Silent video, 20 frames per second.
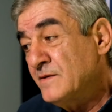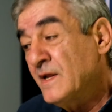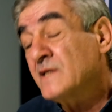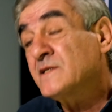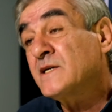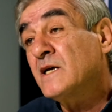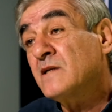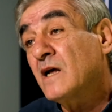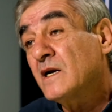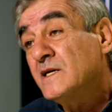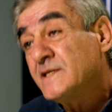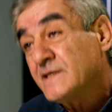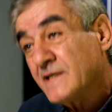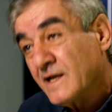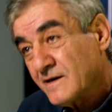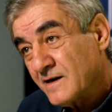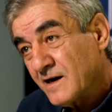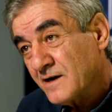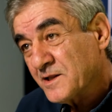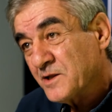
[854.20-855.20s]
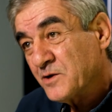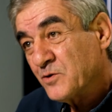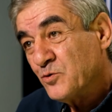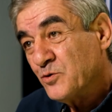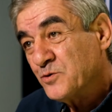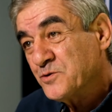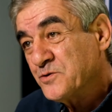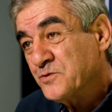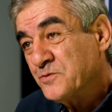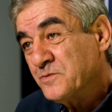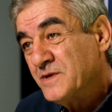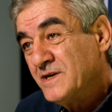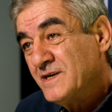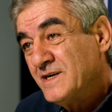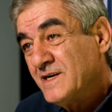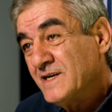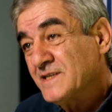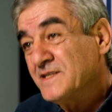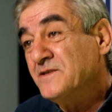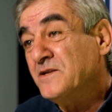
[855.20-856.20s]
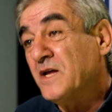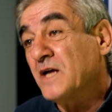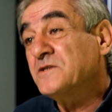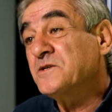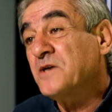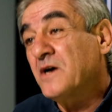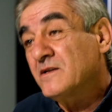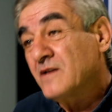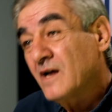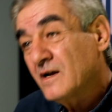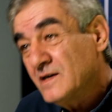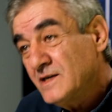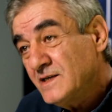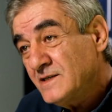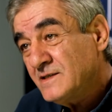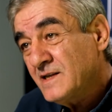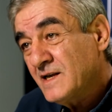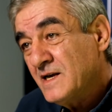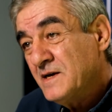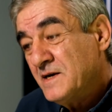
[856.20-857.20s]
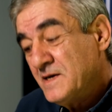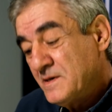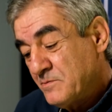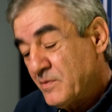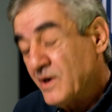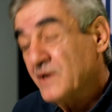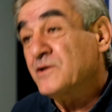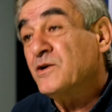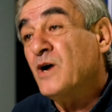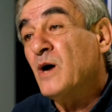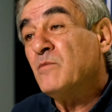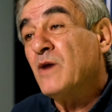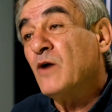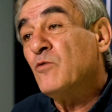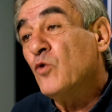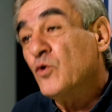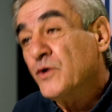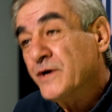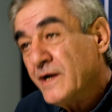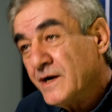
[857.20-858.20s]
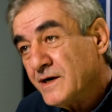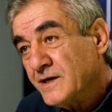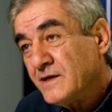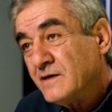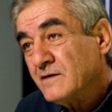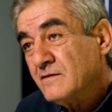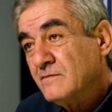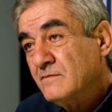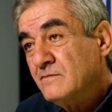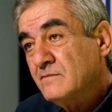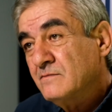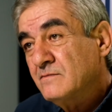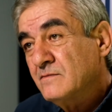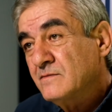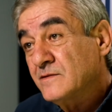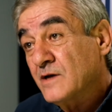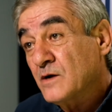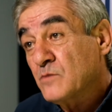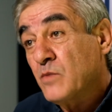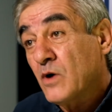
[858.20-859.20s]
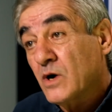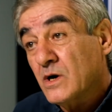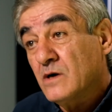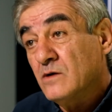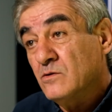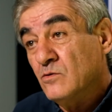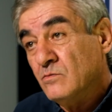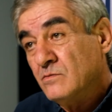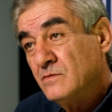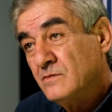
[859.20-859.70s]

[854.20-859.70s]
deputies are being arrested, members of the government. They're already serious, they